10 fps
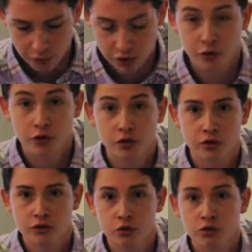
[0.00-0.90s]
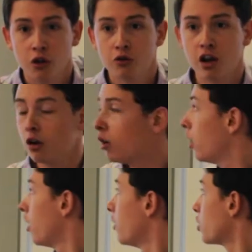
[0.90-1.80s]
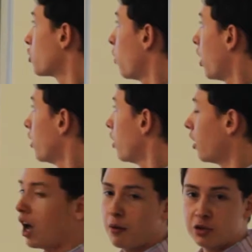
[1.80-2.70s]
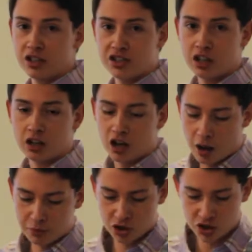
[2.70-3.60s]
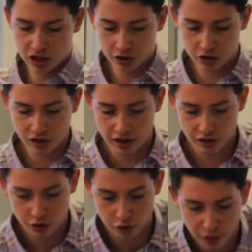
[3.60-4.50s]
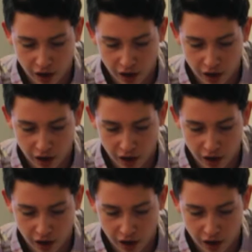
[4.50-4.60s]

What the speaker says: So for those of you who don't know, this is what an option listing on an option chain looks like. So you're